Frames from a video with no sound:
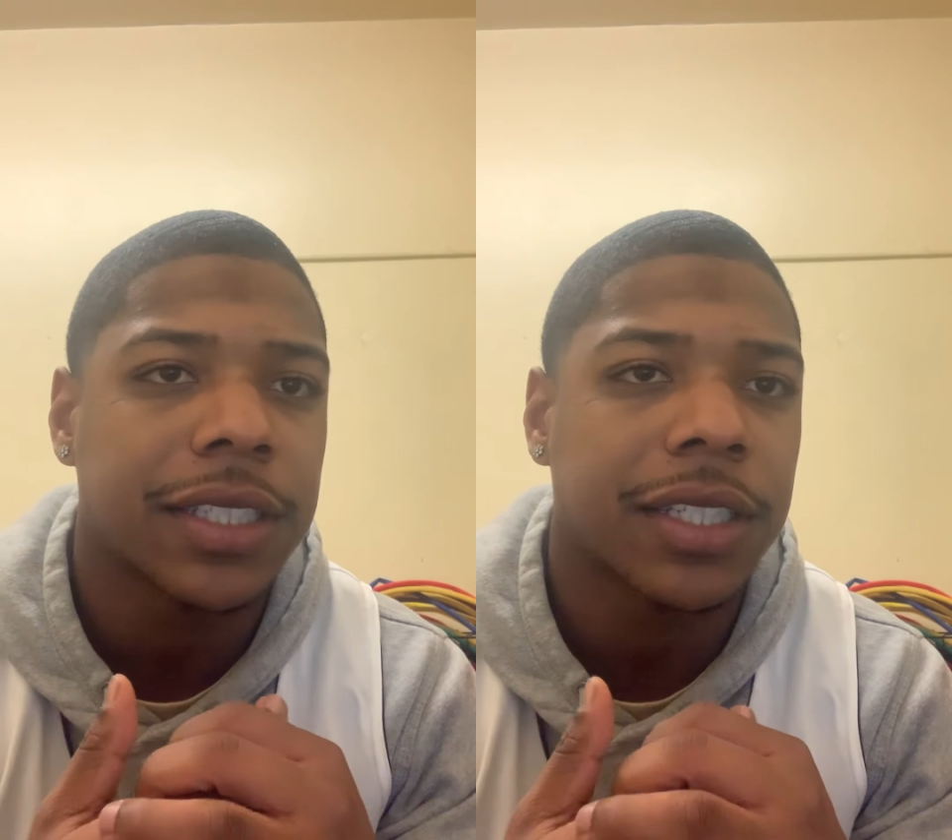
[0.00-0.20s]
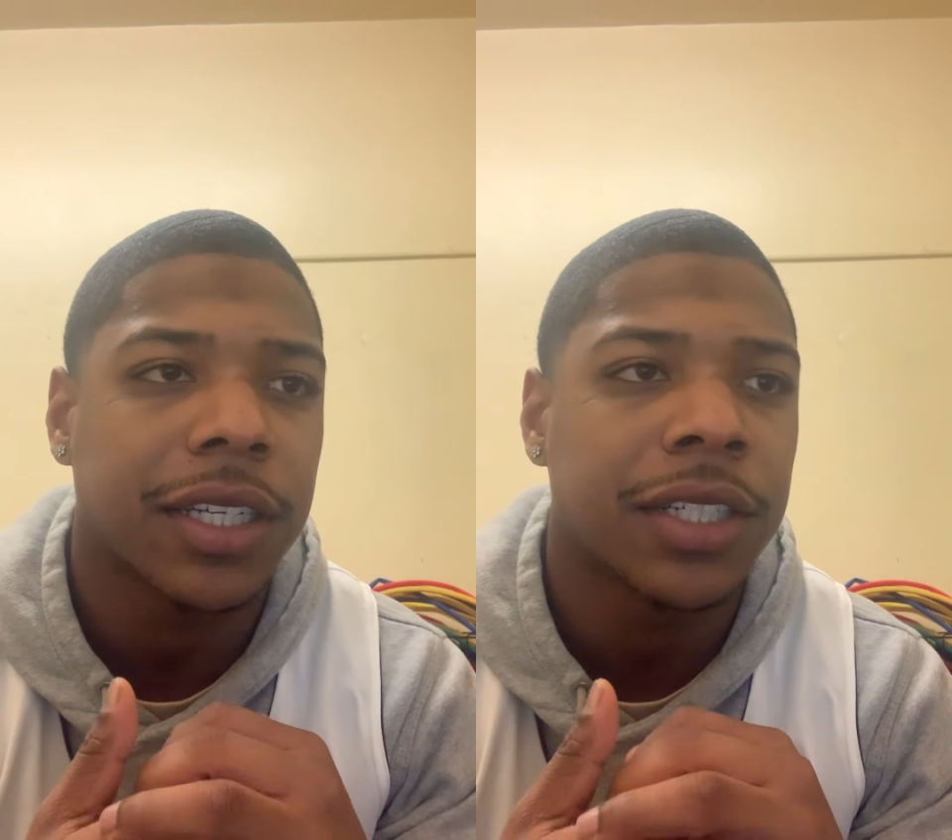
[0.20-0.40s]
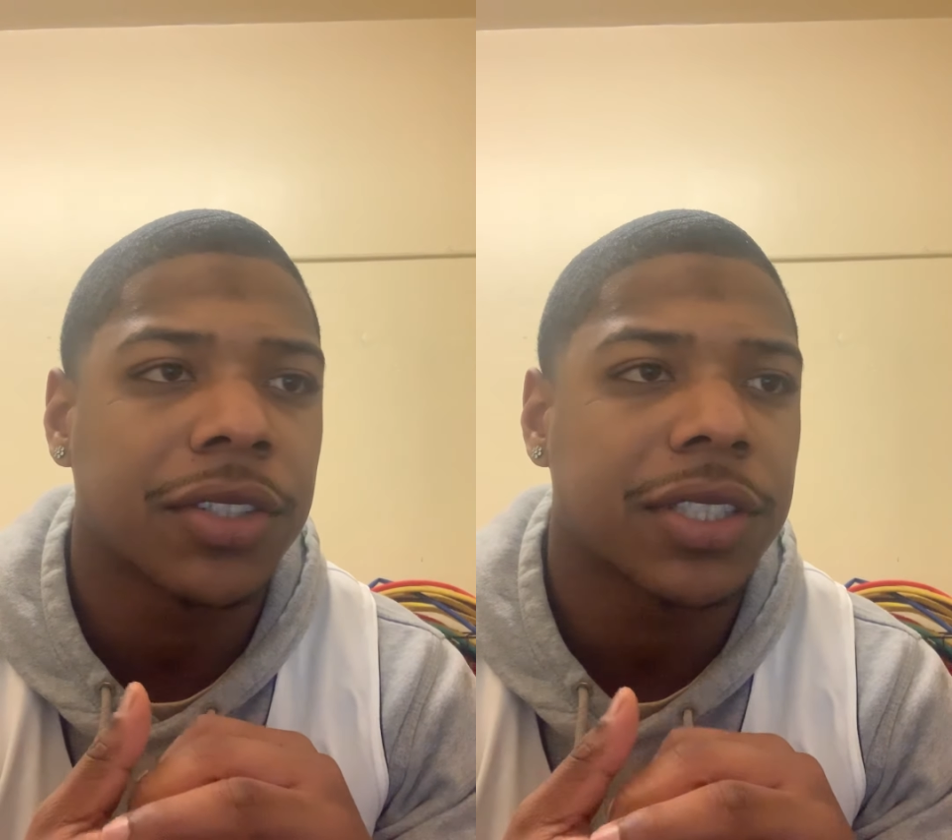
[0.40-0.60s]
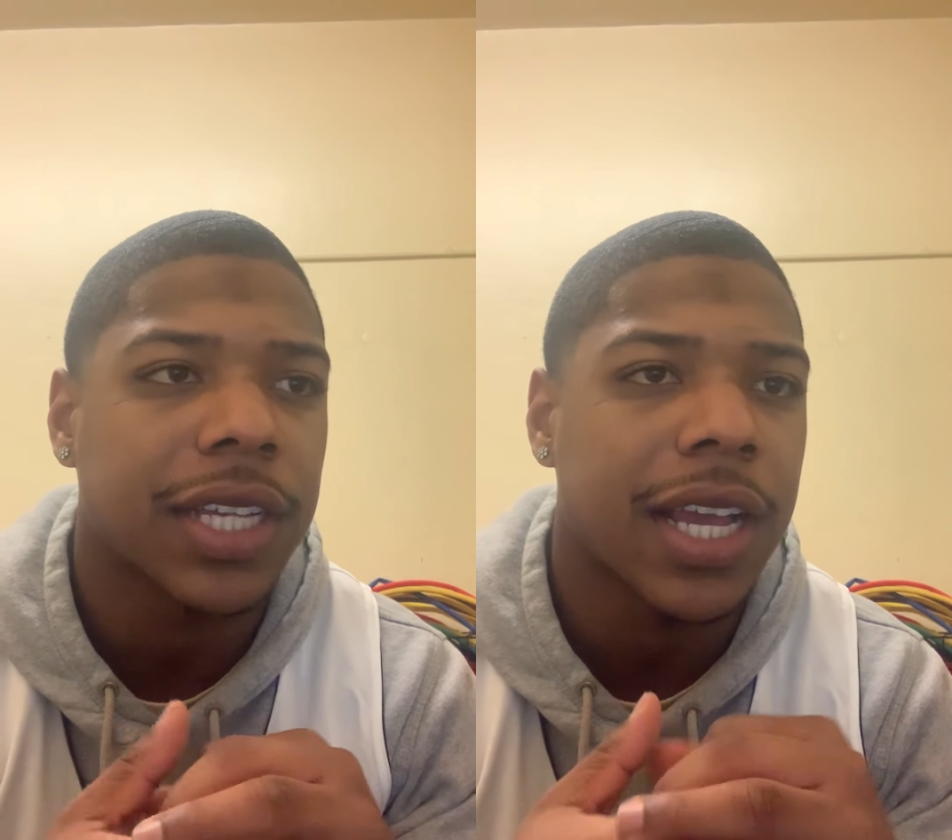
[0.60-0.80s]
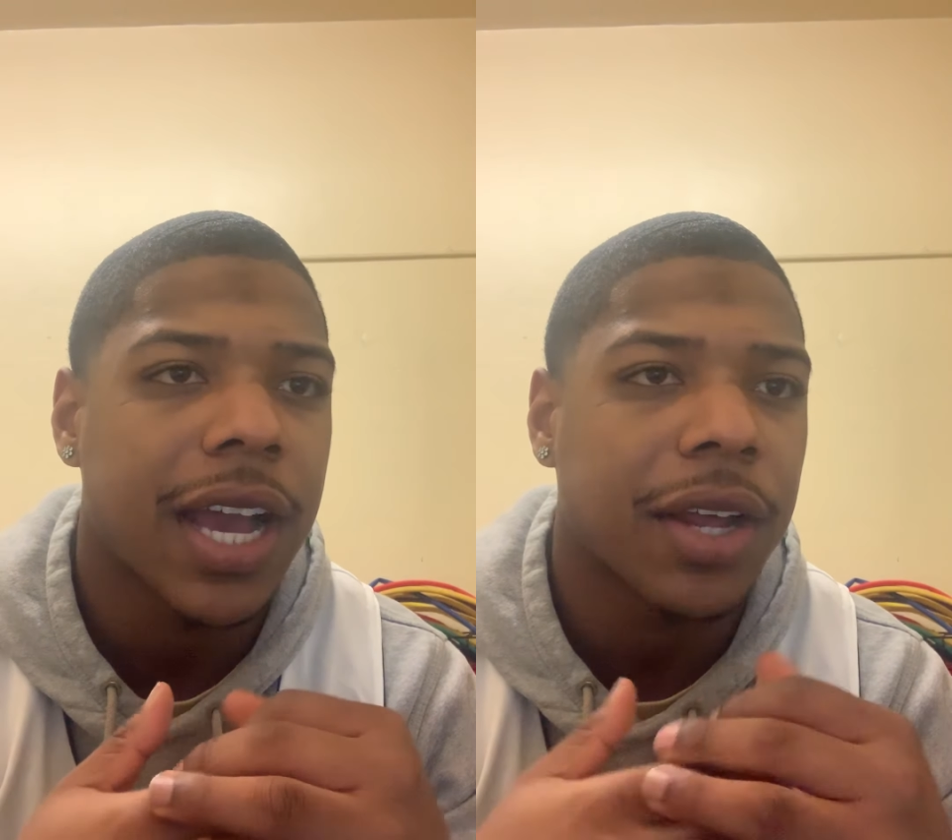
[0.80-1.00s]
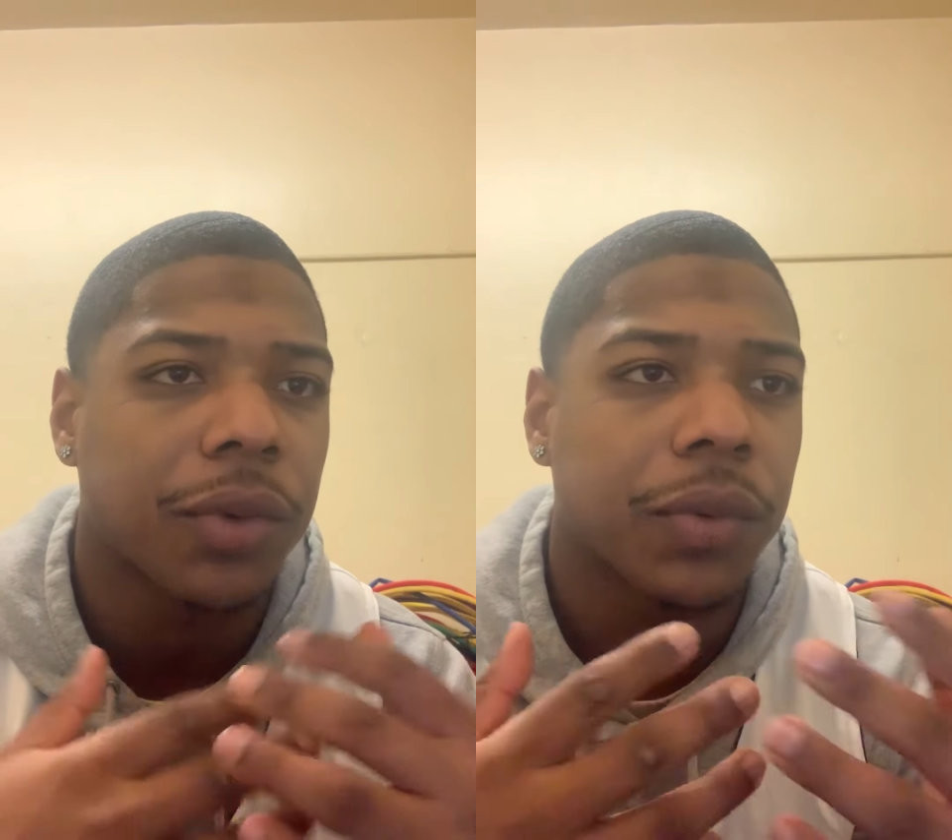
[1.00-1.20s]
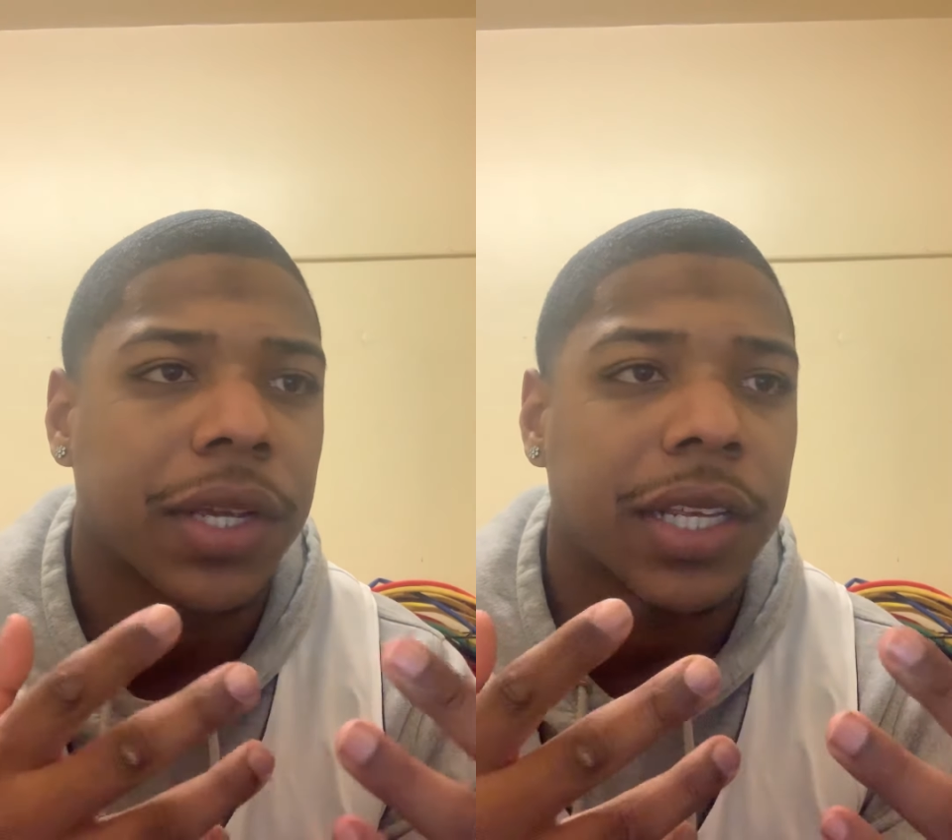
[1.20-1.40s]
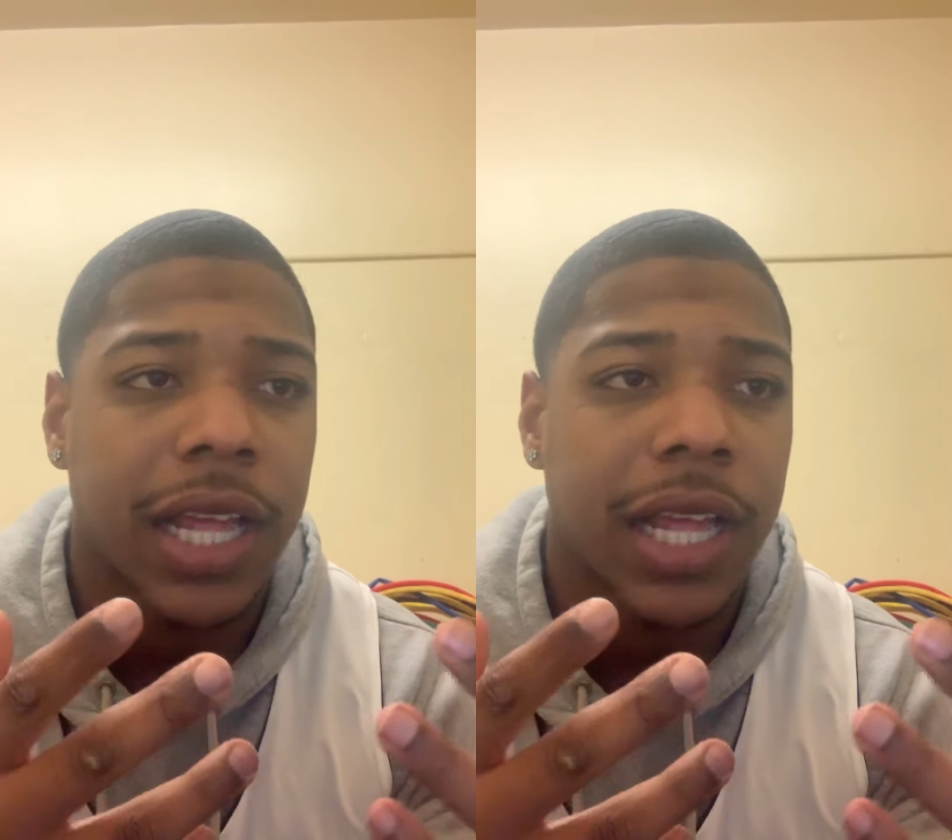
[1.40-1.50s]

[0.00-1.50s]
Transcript: to understand how to read